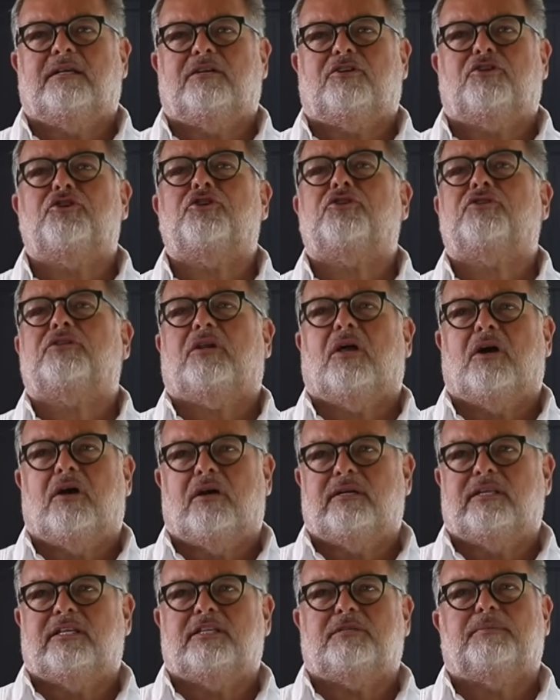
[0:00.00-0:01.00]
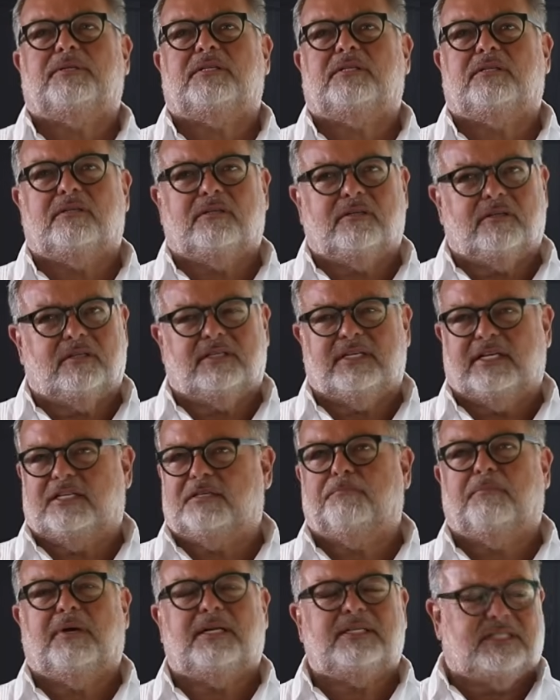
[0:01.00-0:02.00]
cured lard. It takes
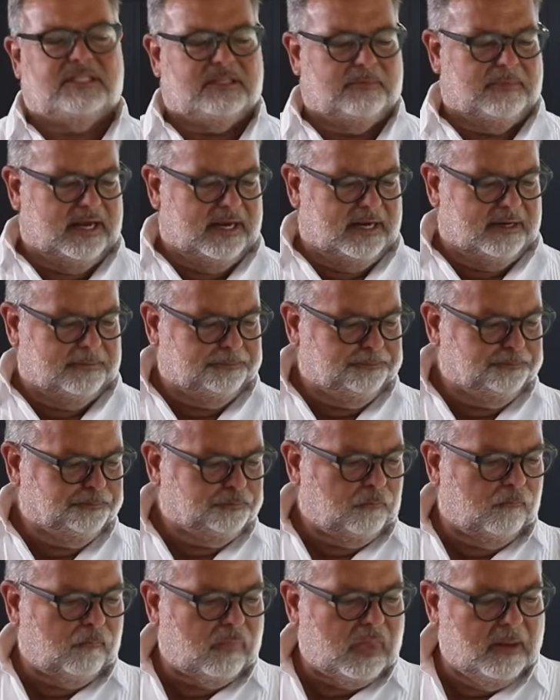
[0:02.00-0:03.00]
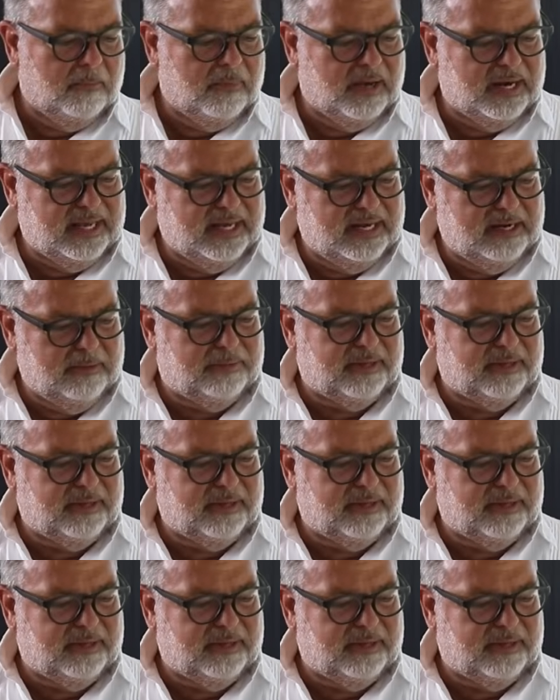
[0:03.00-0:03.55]
months to make. But in a